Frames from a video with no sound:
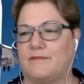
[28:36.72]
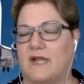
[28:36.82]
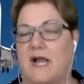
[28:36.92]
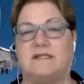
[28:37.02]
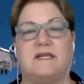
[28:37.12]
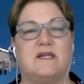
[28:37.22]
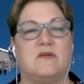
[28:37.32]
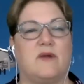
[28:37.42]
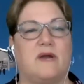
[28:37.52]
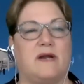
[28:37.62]
I tend to
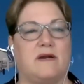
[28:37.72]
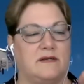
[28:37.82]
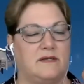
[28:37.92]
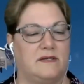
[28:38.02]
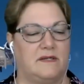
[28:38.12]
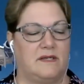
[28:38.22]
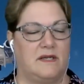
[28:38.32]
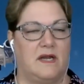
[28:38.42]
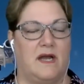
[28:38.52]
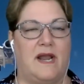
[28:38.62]
wear
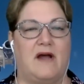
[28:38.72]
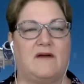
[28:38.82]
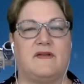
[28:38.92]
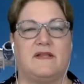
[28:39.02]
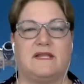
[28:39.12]
an outfit